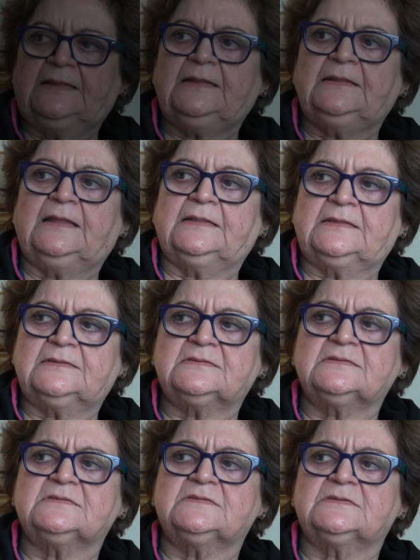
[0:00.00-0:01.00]
I think that
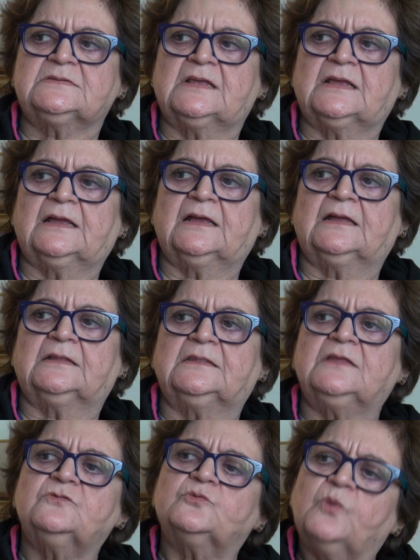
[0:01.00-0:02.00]

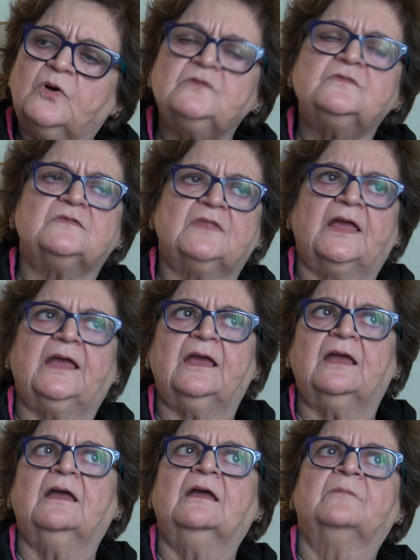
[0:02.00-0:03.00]
this was
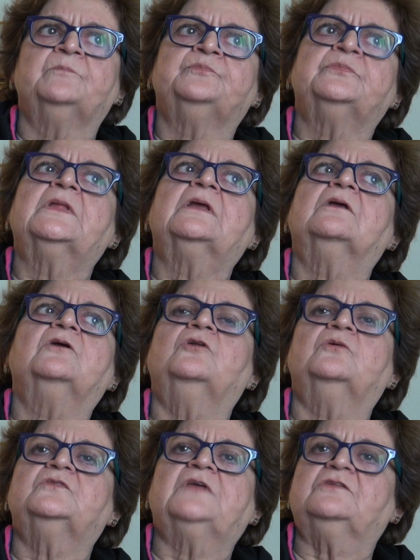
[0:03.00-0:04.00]
there,
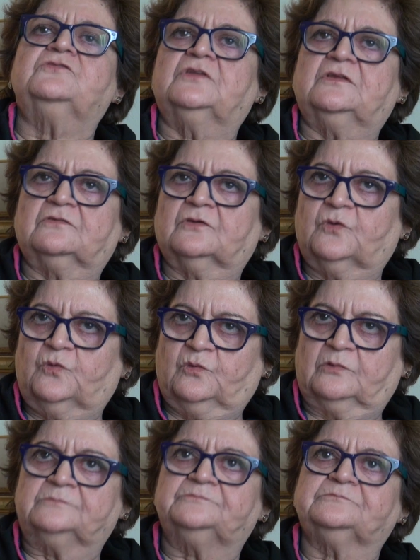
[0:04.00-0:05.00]
centuries
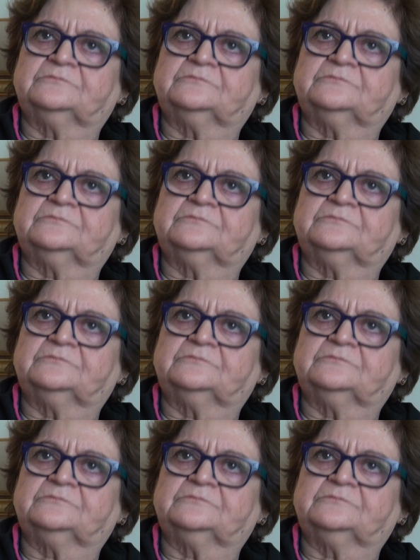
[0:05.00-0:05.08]
ago.